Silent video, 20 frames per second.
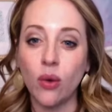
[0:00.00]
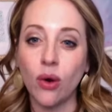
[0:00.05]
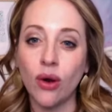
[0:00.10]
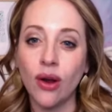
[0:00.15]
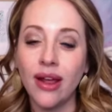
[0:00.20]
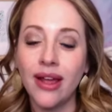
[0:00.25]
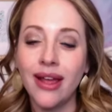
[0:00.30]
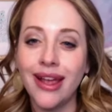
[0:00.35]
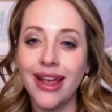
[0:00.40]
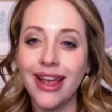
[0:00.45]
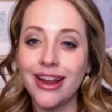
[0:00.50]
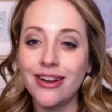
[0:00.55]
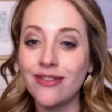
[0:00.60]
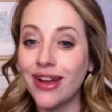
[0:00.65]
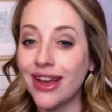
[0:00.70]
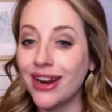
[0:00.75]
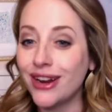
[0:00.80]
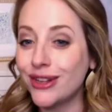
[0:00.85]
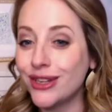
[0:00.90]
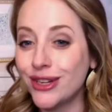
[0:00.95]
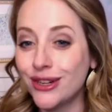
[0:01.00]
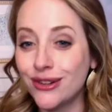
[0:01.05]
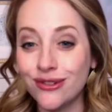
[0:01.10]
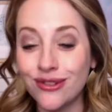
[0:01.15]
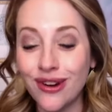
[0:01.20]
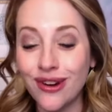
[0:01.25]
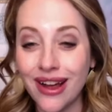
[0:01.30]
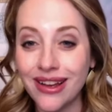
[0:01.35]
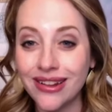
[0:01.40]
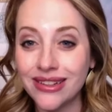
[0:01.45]
or invite all your
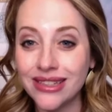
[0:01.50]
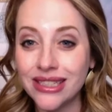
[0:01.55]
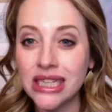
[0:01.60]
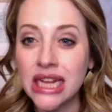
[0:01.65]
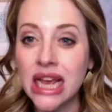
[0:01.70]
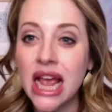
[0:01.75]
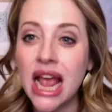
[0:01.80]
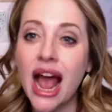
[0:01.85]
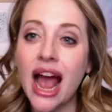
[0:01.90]
friends